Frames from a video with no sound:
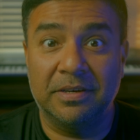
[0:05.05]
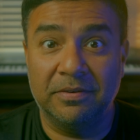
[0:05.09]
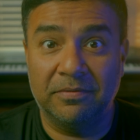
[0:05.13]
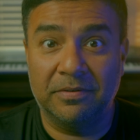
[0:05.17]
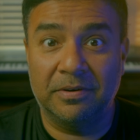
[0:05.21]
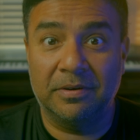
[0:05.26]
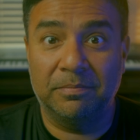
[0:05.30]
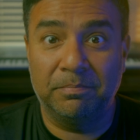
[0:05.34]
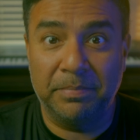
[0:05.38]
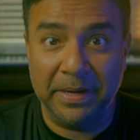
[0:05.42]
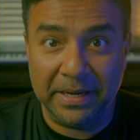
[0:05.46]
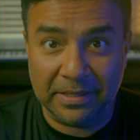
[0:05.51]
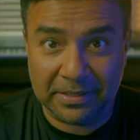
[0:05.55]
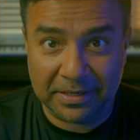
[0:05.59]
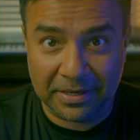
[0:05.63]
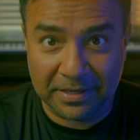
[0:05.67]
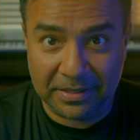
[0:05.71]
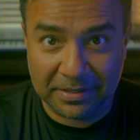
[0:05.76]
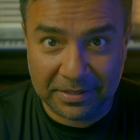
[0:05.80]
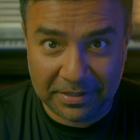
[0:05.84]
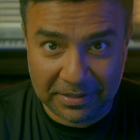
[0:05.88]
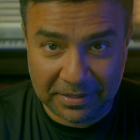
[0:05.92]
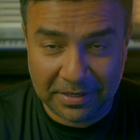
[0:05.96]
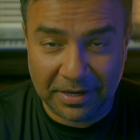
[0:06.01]
reverb
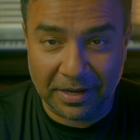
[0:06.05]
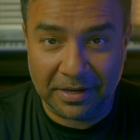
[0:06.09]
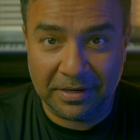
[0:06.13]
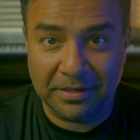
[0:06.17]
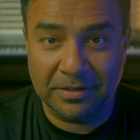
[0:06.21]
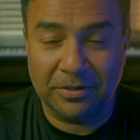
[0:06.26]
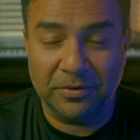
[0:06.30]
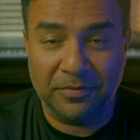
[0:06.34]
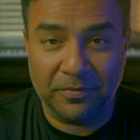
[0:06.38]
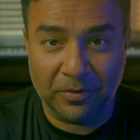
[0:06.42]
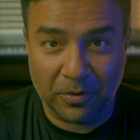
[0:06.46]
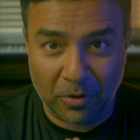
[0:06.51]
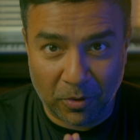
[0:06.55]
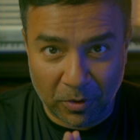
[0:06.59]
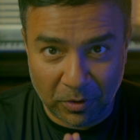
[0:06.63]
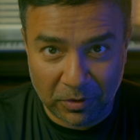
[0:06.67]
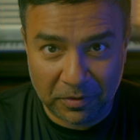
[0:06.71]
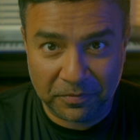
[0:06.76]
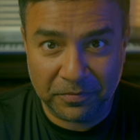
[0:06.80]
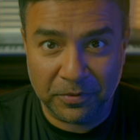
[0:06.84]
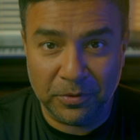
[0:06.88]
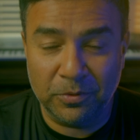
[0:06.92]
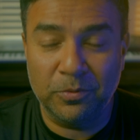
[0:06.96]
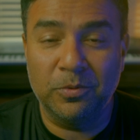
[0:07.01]
Beatskillz has done. So for all
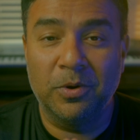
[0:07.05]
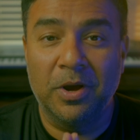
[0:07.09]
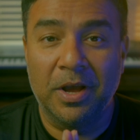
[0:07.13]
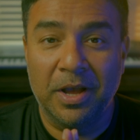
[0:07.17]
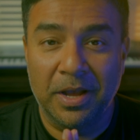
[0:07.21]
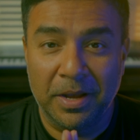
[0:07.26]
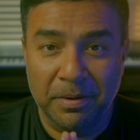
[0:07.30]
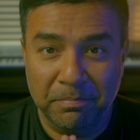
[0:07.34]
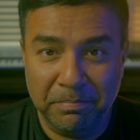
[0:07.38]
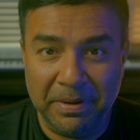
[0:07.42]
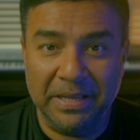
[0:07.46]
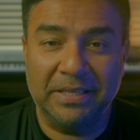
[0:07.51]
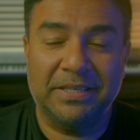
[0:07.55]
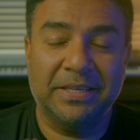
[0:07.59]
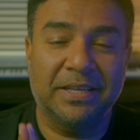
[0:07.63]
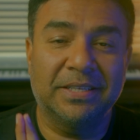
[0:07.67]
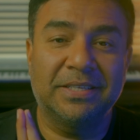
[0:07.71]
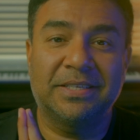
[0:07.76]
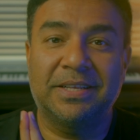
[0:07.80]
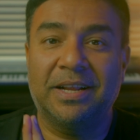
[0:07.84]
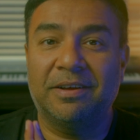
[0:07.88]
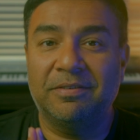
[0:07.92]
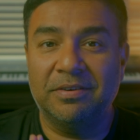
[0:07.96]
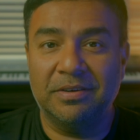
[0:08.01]
of you
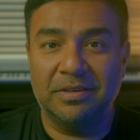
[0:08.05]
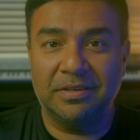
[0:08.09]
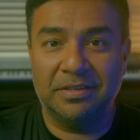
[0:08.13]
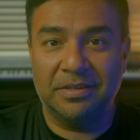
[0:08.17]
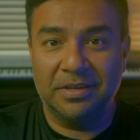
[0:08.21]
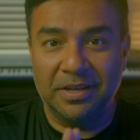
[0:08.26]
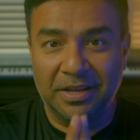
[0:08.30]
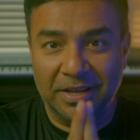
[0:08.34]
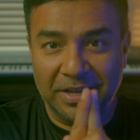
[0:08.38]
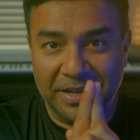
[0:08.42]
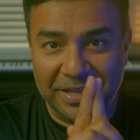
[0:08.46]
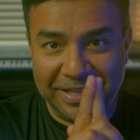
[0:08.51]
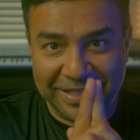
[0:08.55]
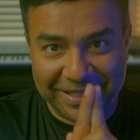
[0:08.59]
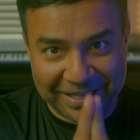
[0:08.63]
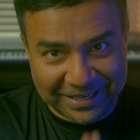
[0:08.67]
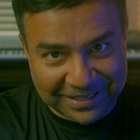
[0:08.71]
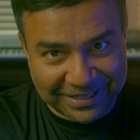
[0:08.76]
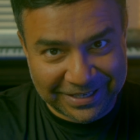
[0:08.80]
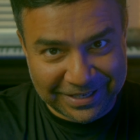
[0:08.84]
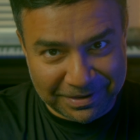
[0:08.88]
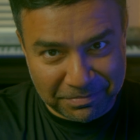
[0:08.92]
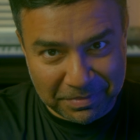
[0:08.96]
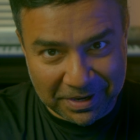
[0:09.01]
Beatskillz lovers,
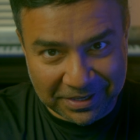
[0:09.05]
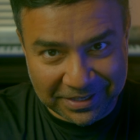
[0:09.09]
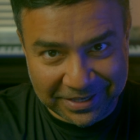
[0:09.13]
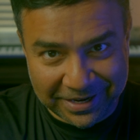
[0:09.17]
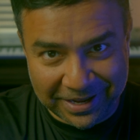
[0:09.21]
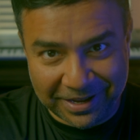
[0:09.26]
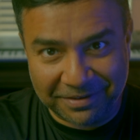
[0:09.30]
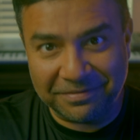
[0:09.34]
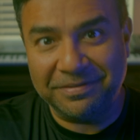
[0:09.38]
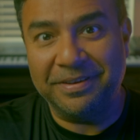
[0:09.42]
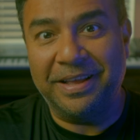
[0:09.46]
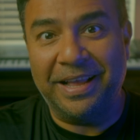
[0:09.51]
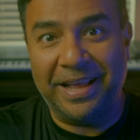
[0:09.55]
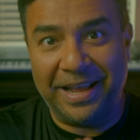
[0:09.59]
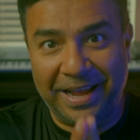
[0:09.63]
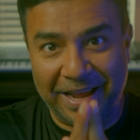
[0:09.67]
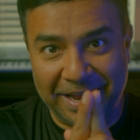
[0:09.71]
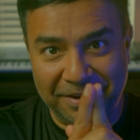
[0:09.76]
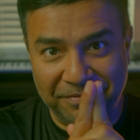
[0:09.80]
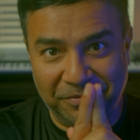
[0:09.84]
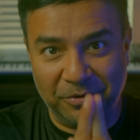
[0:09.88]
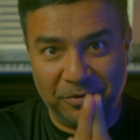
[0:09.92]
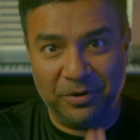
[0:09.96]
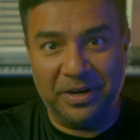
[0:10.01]
this is a must-have,
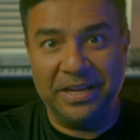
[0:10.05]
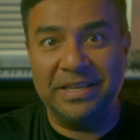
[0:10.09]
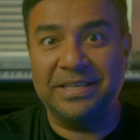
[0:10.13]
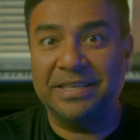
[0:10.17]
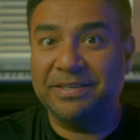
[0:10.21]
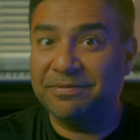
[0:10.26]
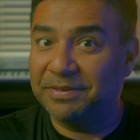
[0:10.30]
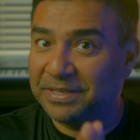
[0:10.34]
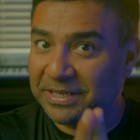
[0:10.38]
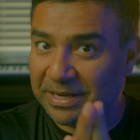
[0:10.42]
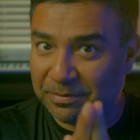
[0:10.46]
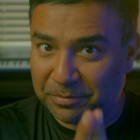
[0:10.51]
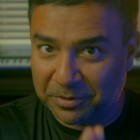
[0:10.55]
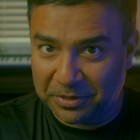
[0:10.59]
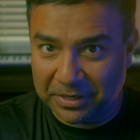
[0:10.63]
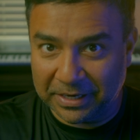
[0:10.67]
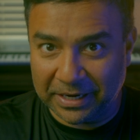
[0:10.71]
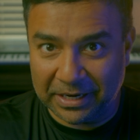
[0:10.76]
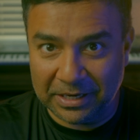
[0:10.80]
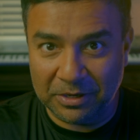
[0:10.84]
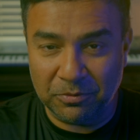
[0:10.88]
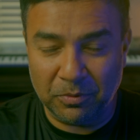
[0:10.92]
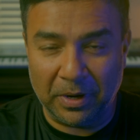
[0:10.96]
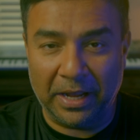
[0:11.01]
and for a reason which I'm going to
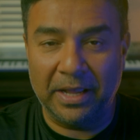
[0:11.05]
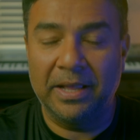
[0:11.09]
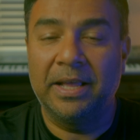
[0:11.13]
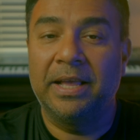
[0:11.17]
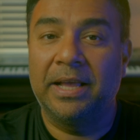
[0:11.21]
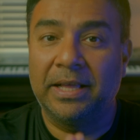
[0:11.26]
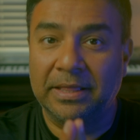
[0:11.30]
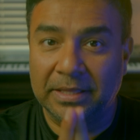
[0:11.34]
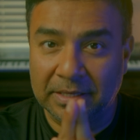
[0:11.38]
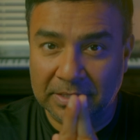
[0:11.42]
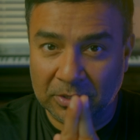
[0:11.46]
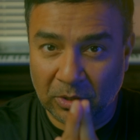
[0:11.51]
tell you why. There's